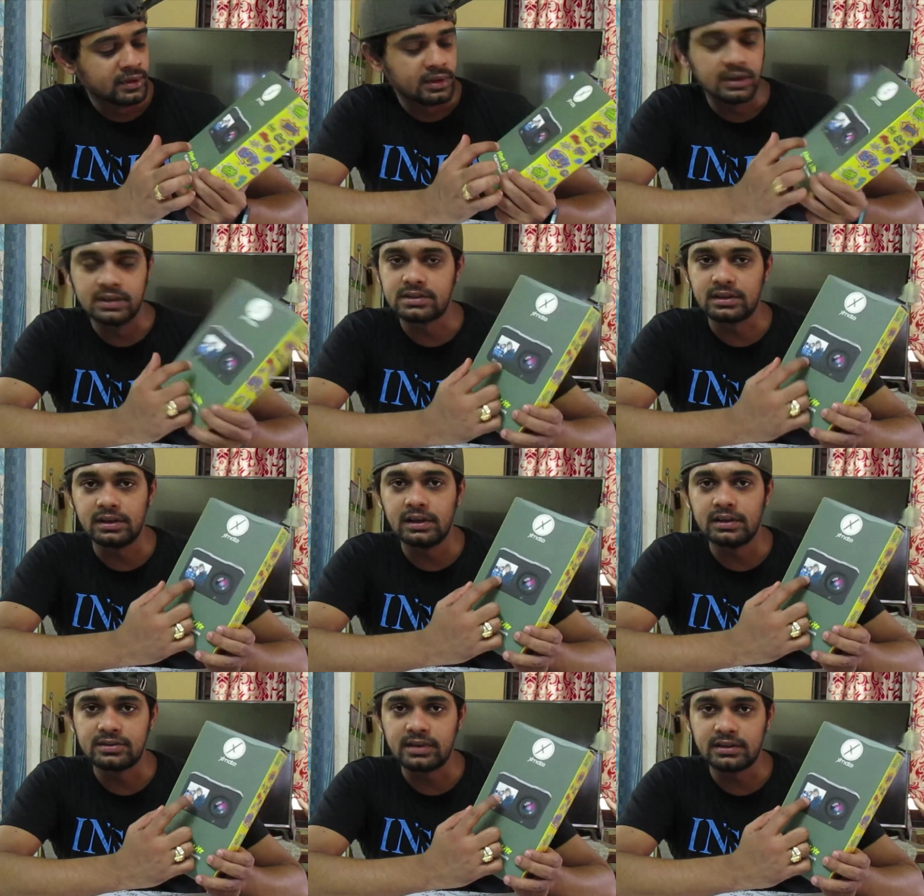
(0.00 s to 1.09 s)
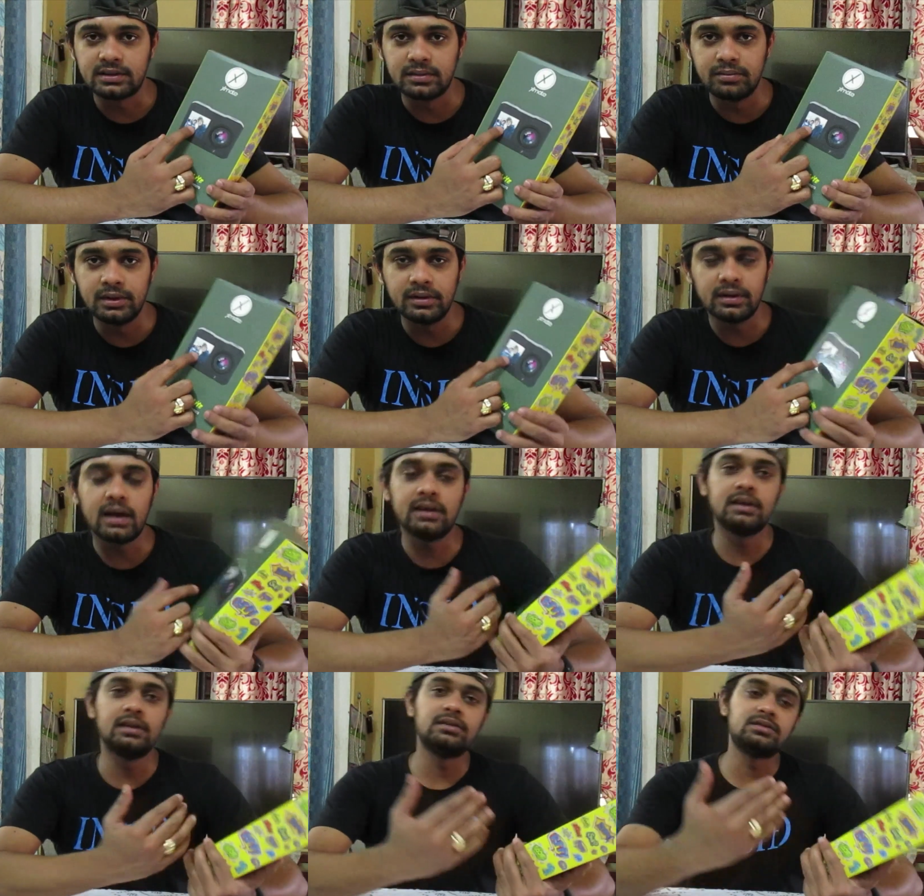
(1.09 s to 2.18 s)
this really attracted me. I
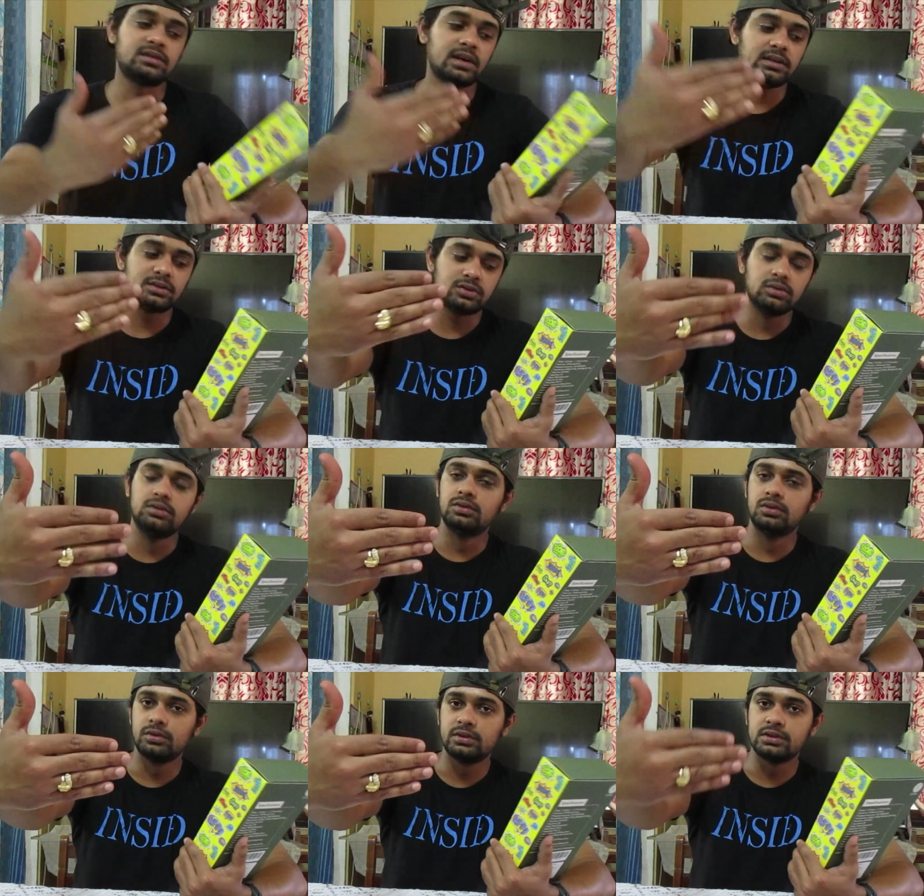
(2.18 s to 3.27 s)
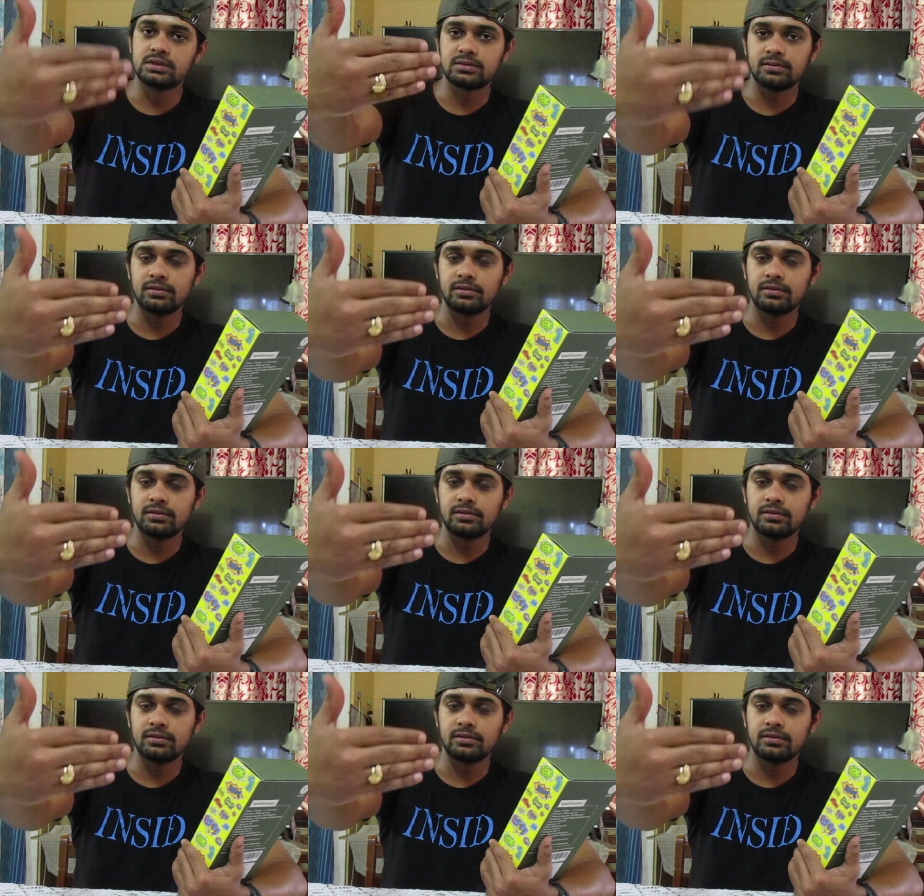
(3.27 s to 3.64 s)
can try to do this